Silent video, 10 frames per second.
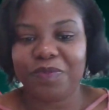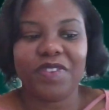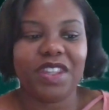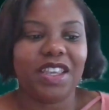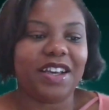
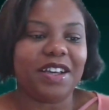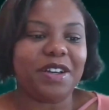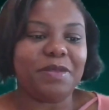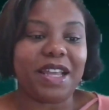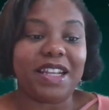
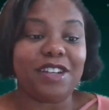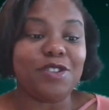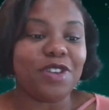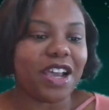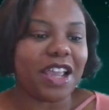And
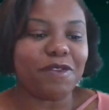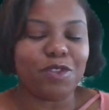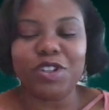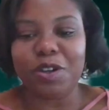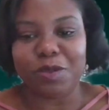I have no
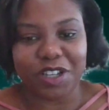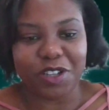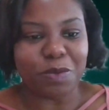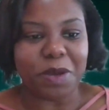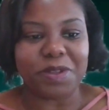doubt that you'll
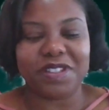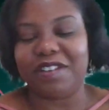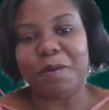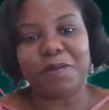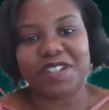be able to
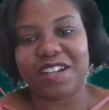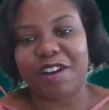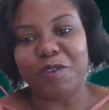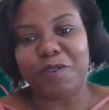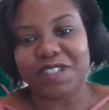accomplish that
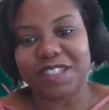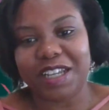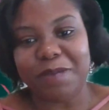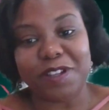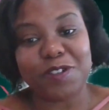over
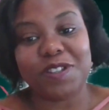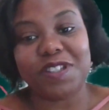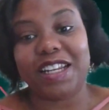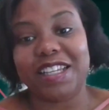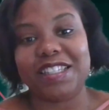time. As you said,
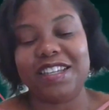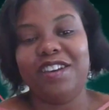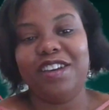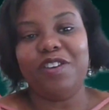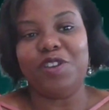is
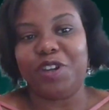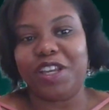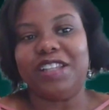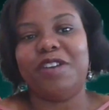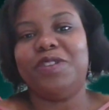looking
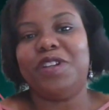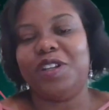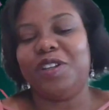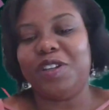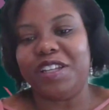down
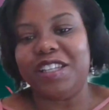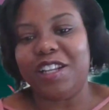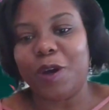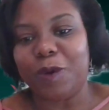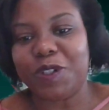in the
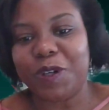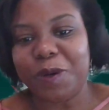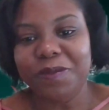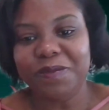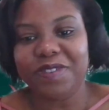long term,
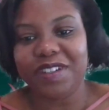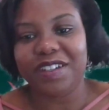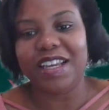in the